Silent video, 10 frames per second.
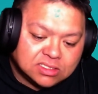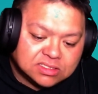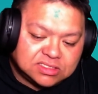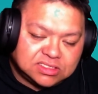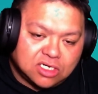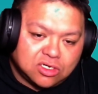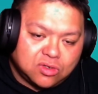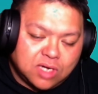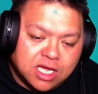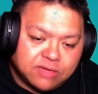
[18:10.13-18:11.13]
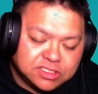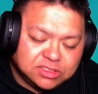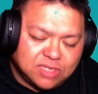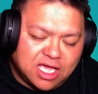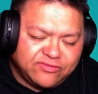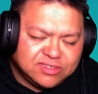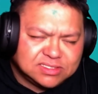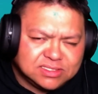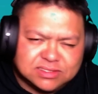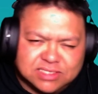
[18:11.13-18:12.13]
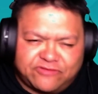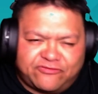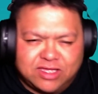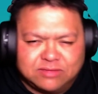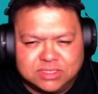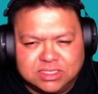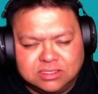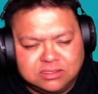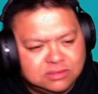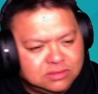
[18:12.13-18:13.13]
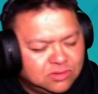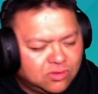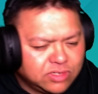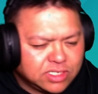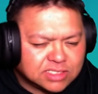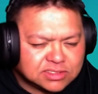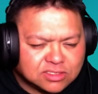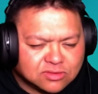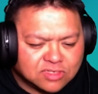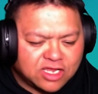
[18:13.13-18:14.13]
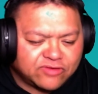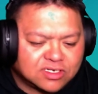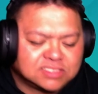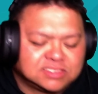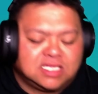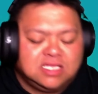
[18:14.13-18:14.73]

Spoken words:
So this one obviously is like family oriented or whatever, because